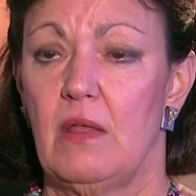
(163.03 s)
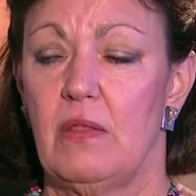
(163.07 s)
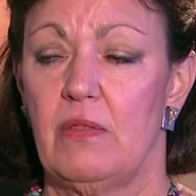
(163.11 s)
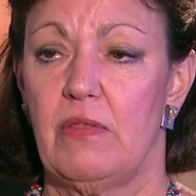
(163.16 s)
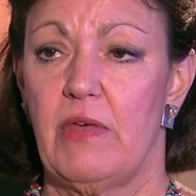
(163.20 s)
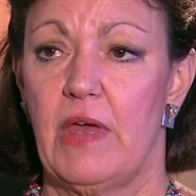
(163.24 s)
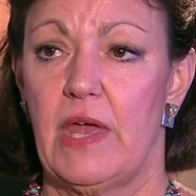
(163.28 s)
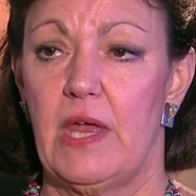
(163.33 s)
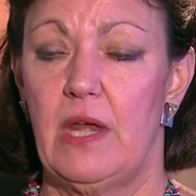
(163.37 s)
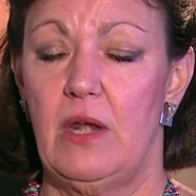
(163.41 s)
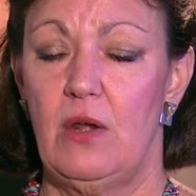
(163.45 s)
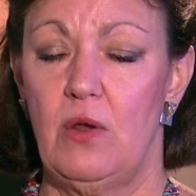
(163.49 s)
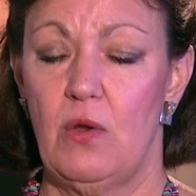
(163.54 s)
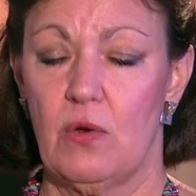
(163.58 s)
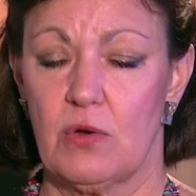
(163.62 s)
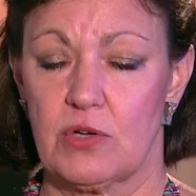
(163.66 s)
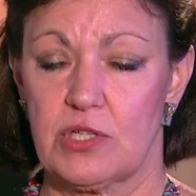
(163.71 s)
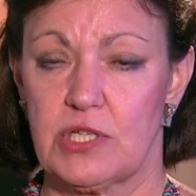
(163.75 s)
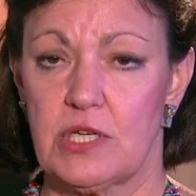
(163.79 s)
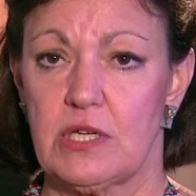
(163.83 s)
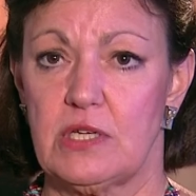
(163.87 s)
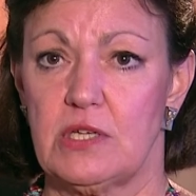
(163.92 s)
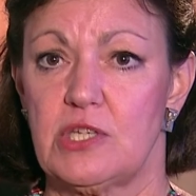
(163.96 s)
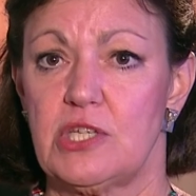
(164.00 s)
They
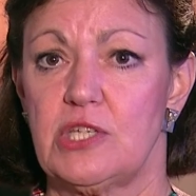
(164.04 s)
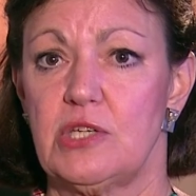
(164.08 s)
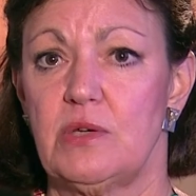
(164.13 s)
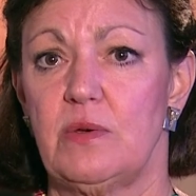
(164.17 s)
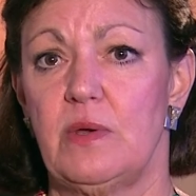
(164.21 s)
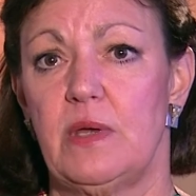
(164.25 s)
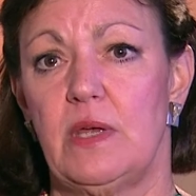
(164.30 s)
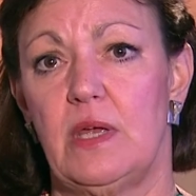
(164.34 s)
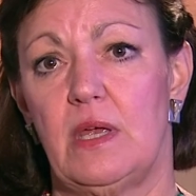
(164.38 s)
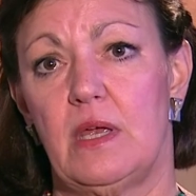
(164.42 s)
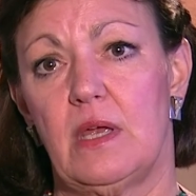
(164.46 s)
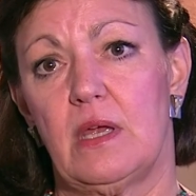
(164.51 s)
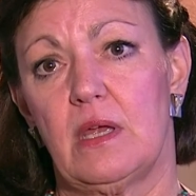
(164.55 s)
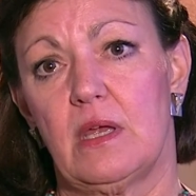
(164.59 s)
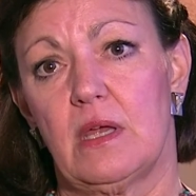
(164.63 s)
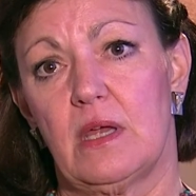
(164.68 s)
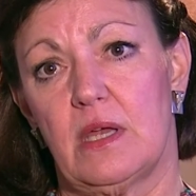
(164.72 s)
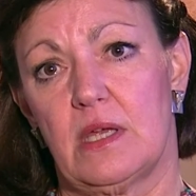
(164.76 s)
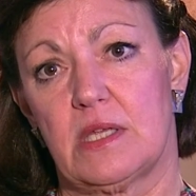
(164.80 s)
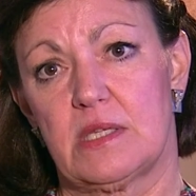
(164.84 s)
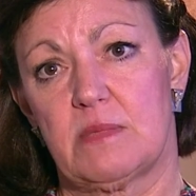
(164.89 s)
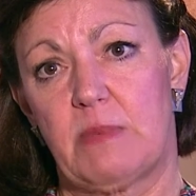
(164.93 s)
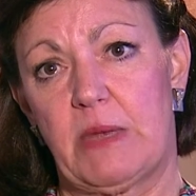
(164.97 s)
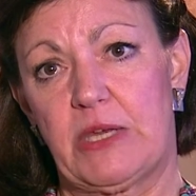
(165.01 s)
looked at doing
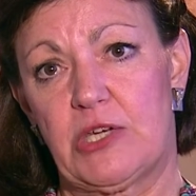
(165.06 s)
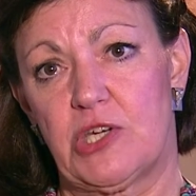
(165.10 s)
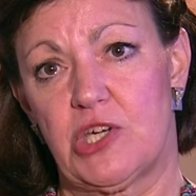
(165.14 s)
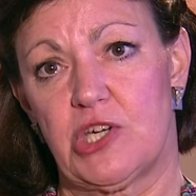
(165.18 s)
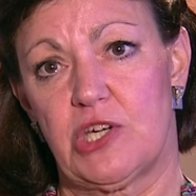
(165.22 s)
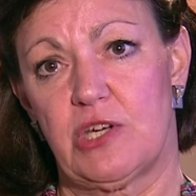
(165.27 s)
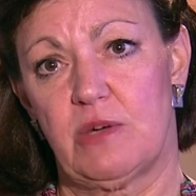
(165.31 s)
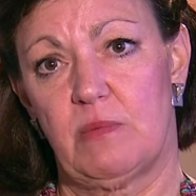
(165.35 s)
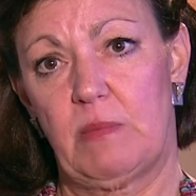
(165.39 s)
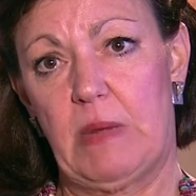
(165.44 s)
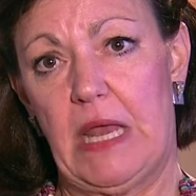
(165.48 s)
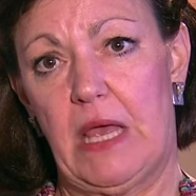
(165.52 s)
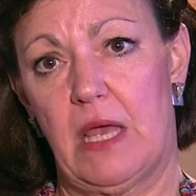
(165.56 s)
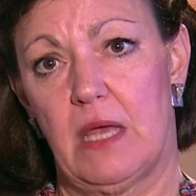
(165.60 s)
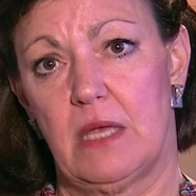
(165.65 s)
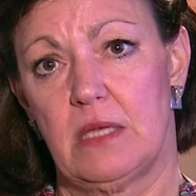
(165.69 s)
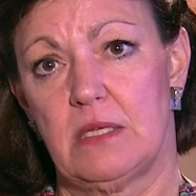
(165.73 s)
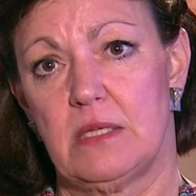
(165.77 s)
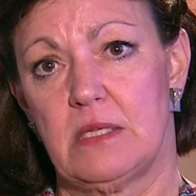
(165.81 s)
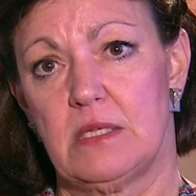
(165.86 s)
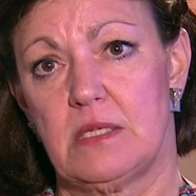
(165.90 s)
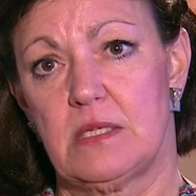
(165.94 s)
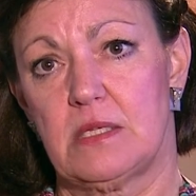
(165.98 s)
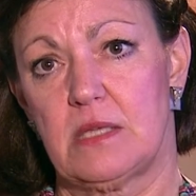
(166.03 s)
expansion
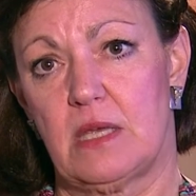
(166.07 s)
plans,